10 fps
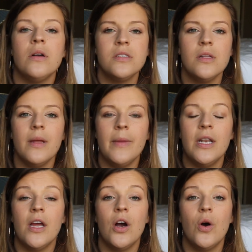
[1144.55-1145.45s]
Also, let me
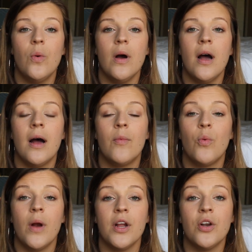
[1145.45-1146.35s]
know
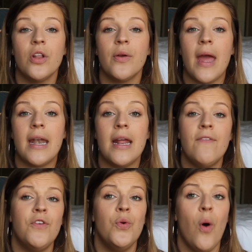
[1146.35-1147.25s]
where you're located
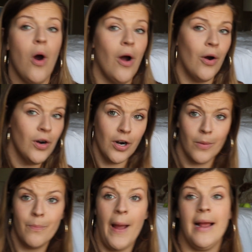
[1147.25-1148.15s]
if you
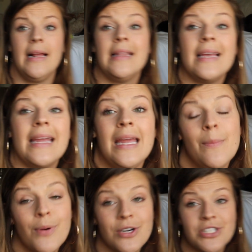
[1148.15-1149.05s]
are back like
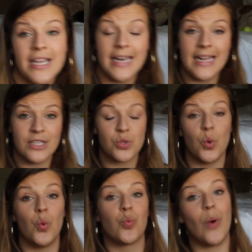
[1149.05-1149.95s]
in person in
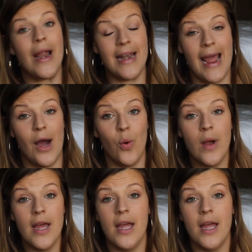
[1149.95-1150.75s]
school right now,